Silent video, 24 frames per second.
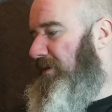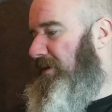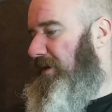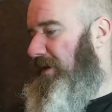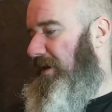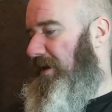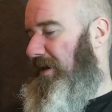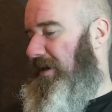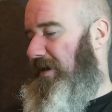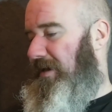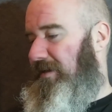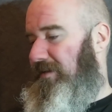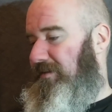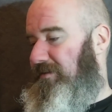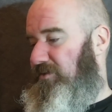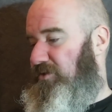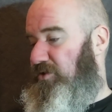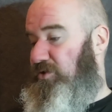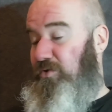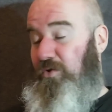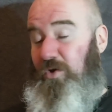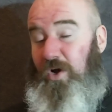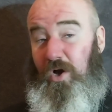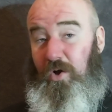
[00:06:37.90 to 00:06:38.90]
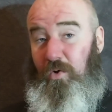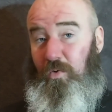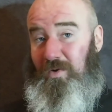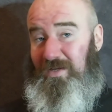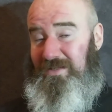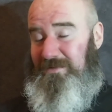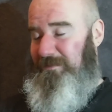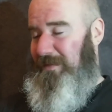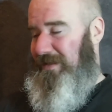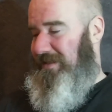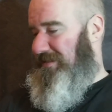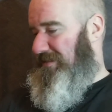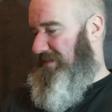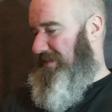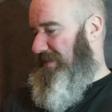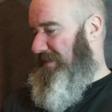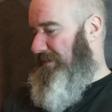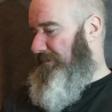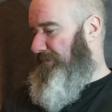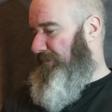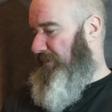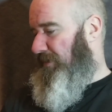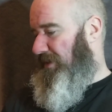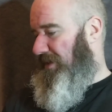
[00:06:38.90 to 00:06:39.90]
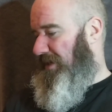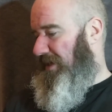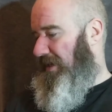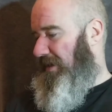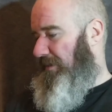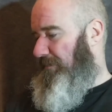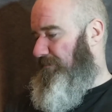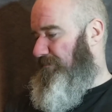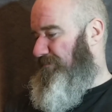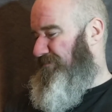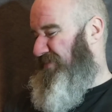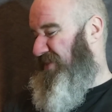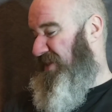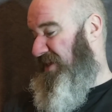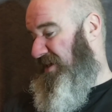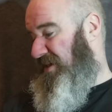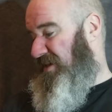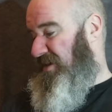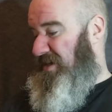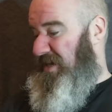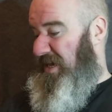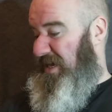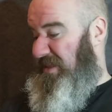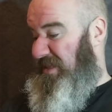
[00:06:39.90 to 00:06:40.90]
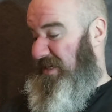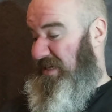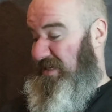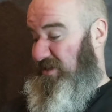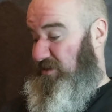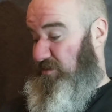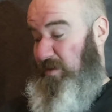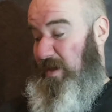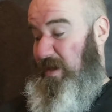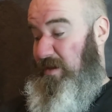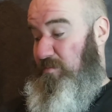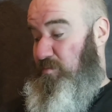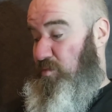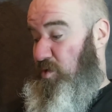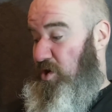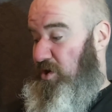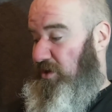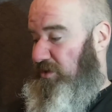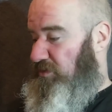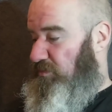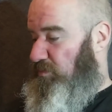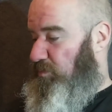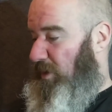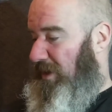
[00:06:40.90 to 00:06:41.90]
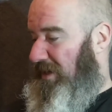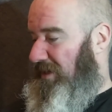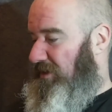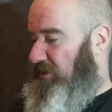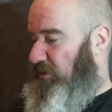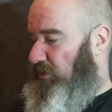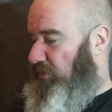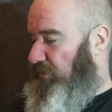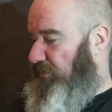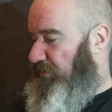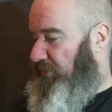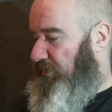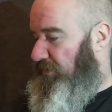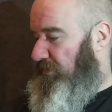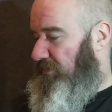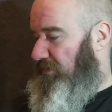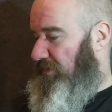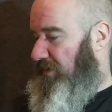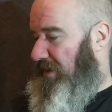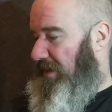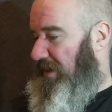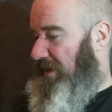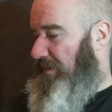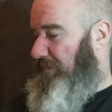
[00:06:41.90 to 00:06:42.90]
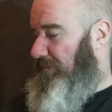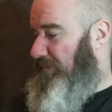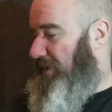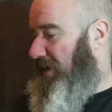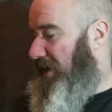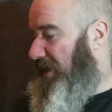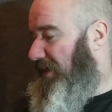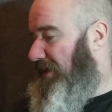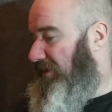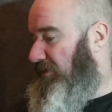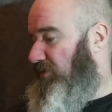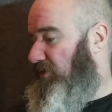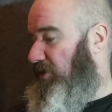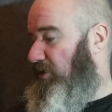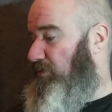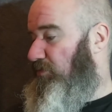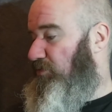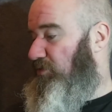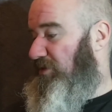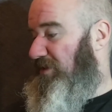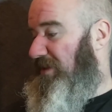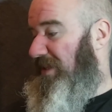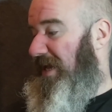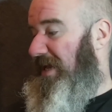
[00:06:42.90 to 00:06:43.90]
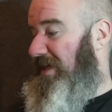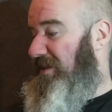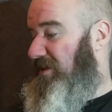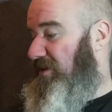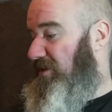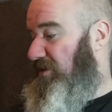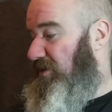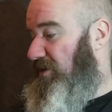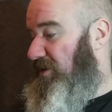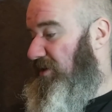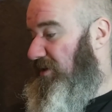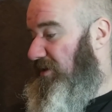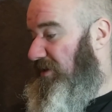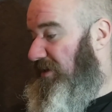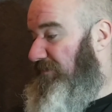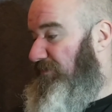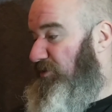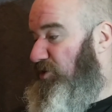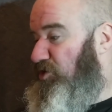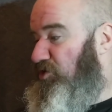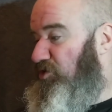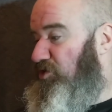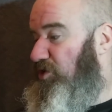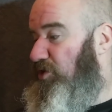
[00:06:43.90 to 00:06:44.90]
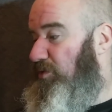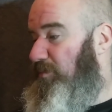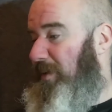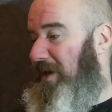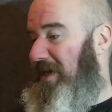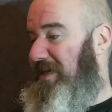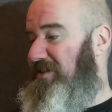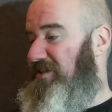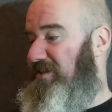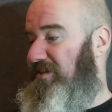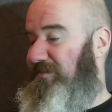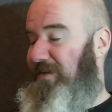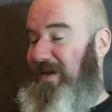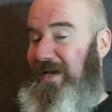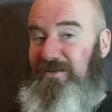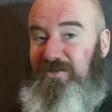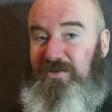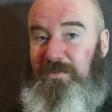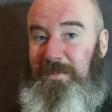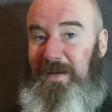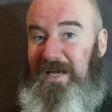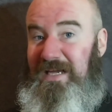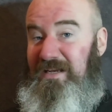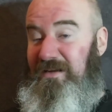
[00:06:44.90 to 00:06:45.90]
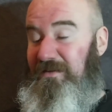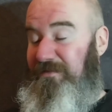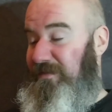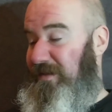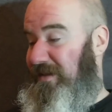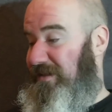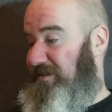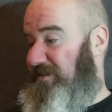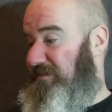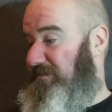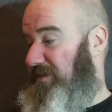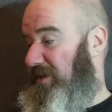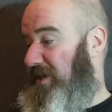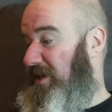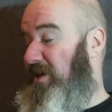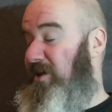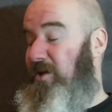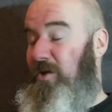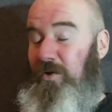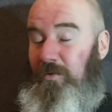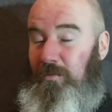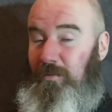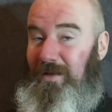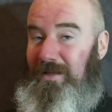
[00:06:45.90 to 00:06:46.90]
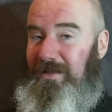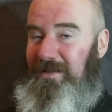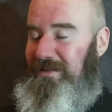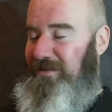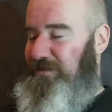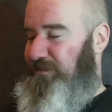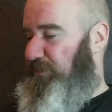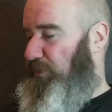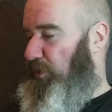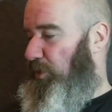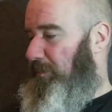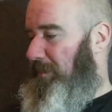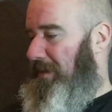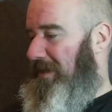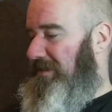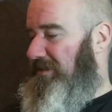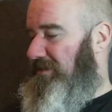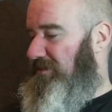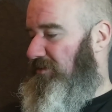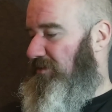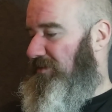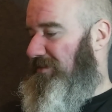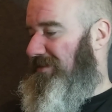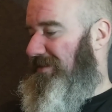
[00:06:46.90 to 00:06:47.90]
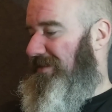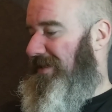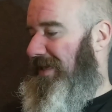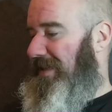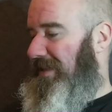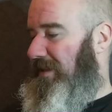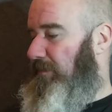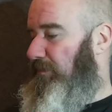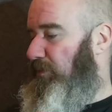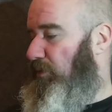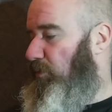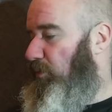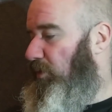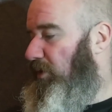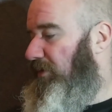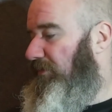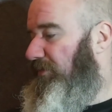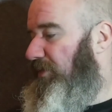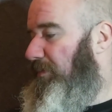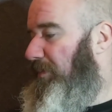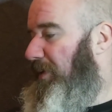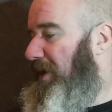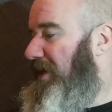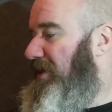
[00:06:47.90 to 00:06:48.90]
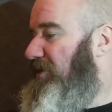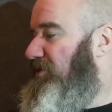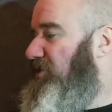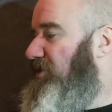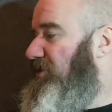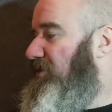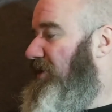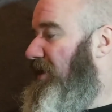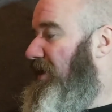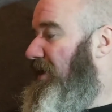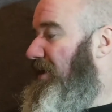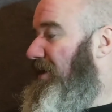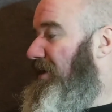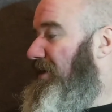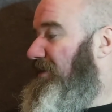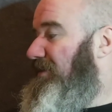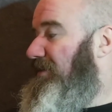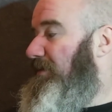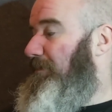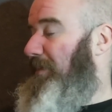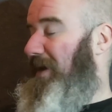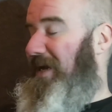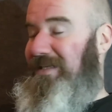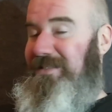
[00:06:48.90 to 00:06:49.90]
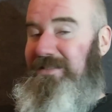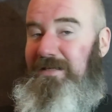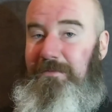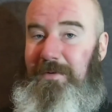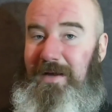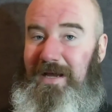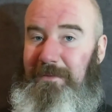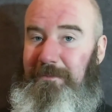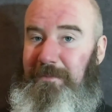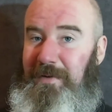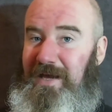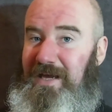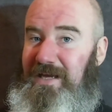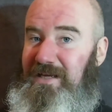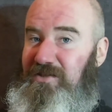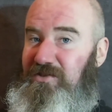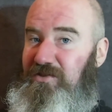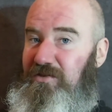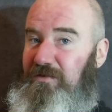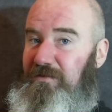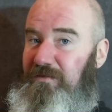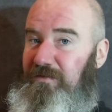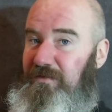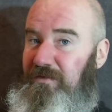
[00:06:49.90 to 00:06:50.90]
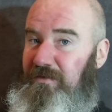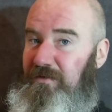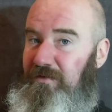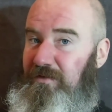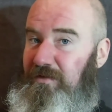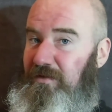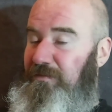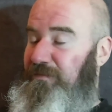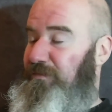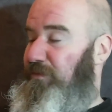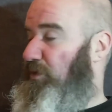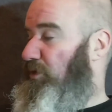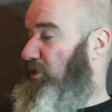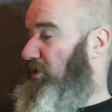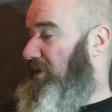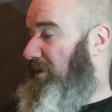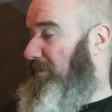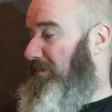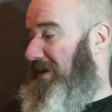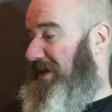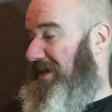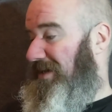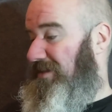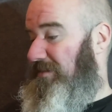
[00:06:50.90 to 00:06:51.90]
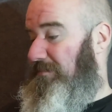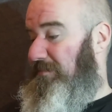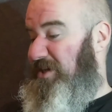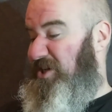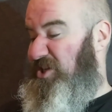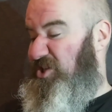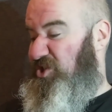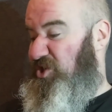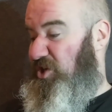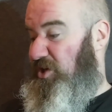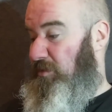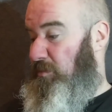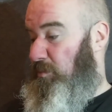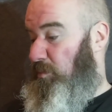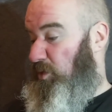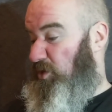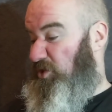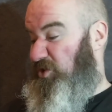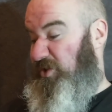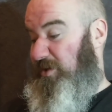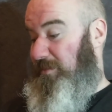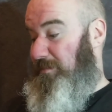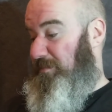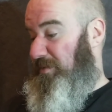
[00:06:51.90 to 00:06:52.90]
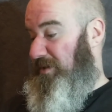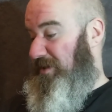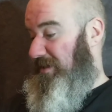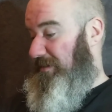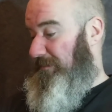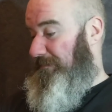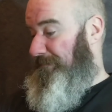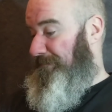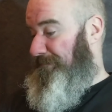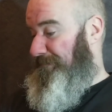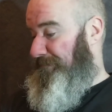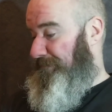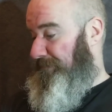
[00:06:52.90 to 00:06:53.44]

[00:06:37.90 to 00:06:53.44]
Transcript: Conquest magazine. I think it works well enough, and I do just like that they're giving you 2 pages of how to paint effectively. Well, it's 4 pages altogether, but one of the pages is a back-to-back page of the front and the back of the miniature once complete.